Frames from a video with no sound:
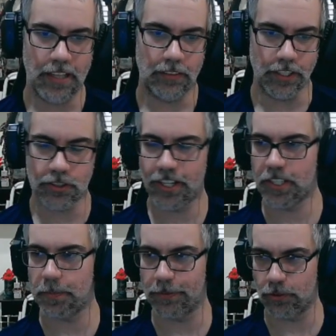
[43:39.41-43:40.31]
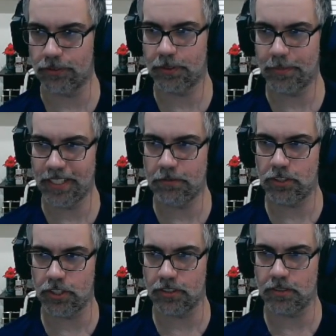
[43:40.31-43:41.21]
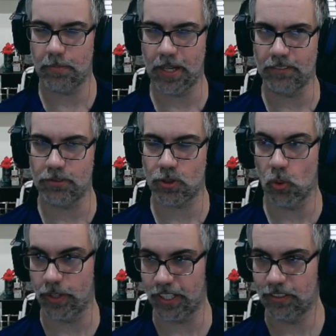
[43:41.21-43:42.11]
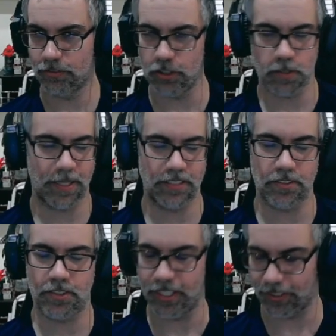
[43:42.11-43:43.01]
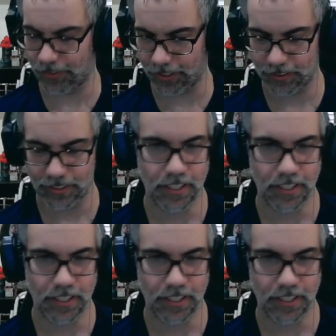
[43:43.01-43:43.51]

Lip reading: Legionnaires perform for me just by scoring, just by sitting there.